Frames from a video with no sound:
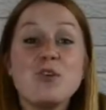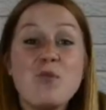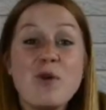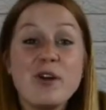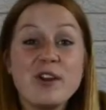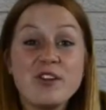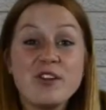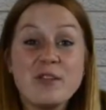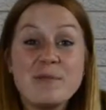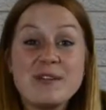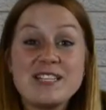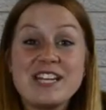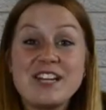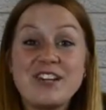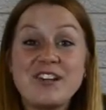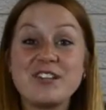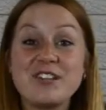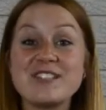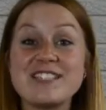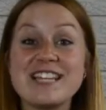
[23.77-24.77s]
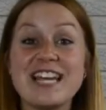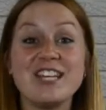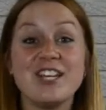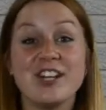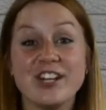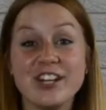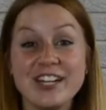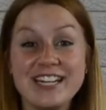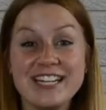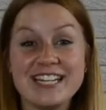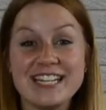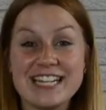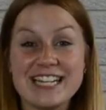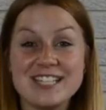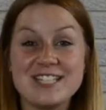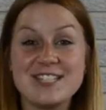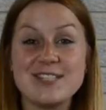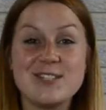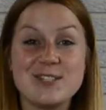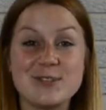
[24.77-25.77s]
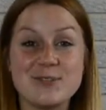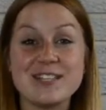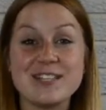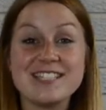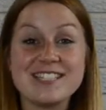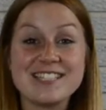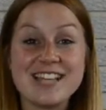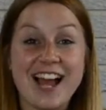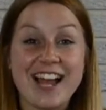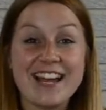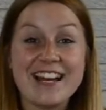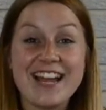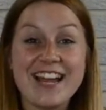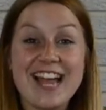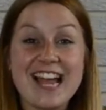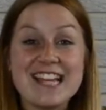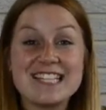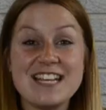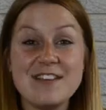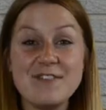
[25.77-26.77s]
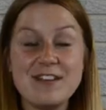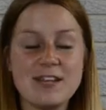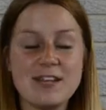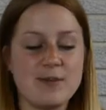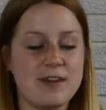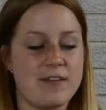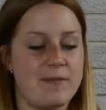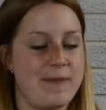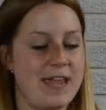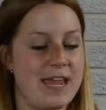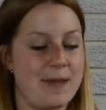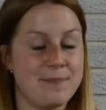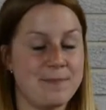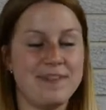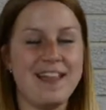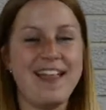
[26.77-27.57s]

what are the materials that you're going to need to do this tie-dye activity with me?